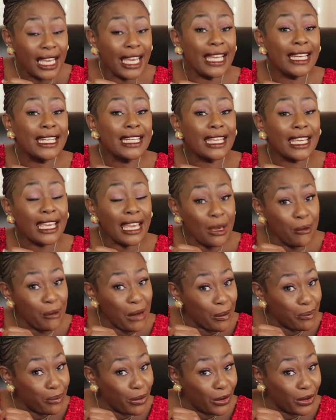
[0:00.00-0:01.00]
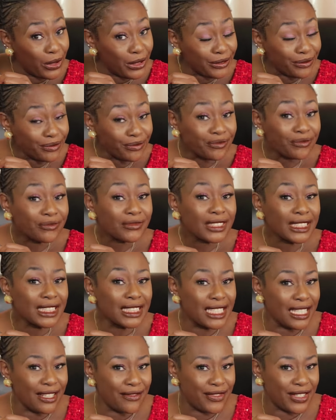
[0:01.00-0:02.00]
and came upon
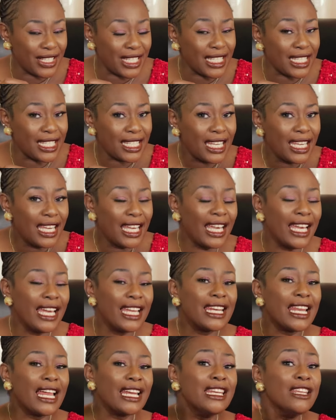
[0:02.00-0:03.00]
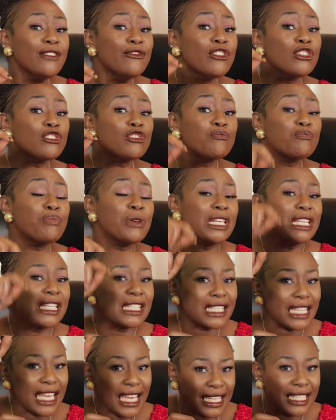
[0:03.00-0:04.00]
David, and an evil
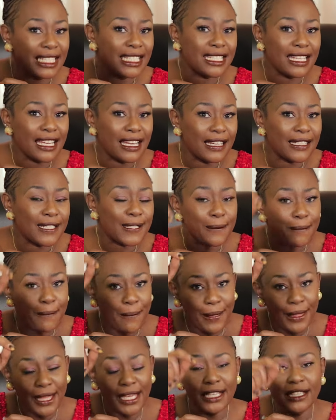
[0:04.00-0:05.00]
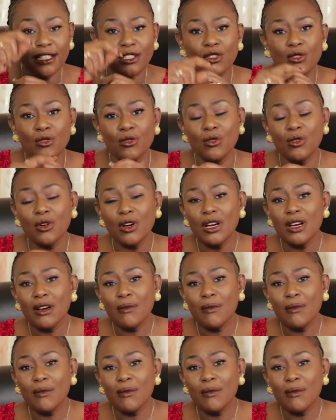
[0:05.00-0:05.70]
spirit entered into